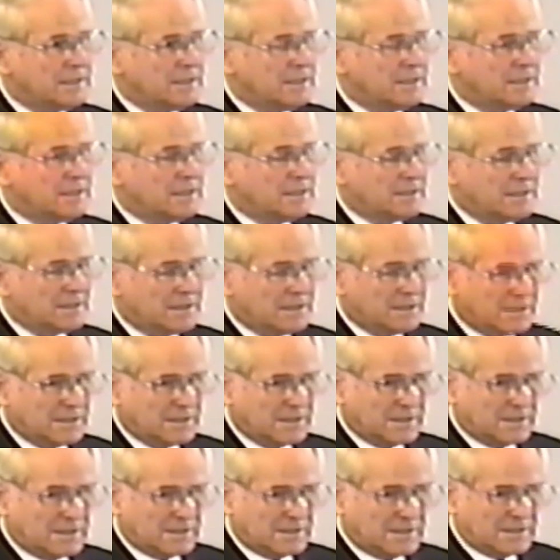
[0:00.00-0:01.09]

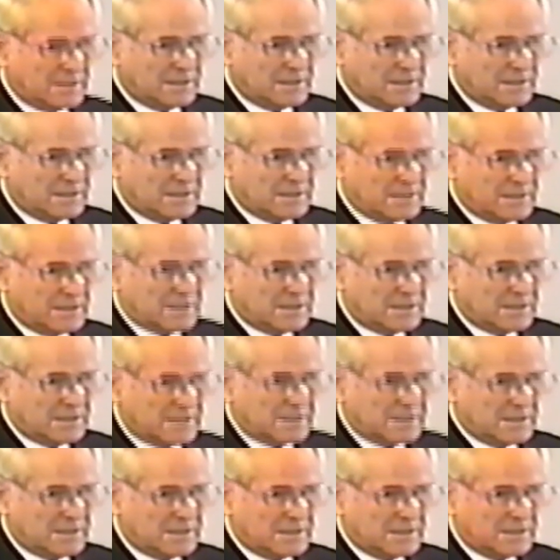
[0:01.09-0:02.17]

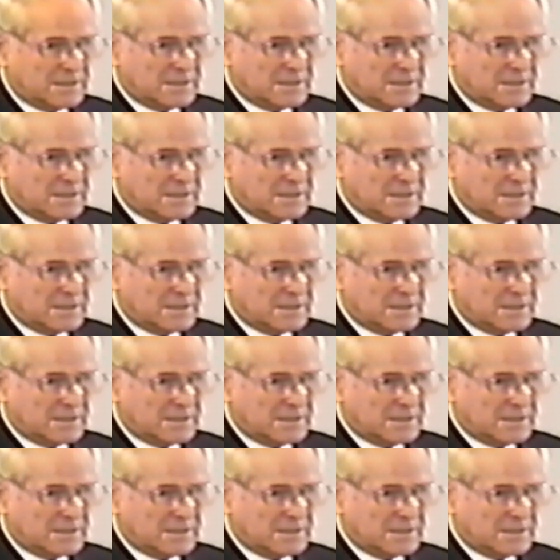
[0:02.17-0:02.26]
No one is speaking in this clip.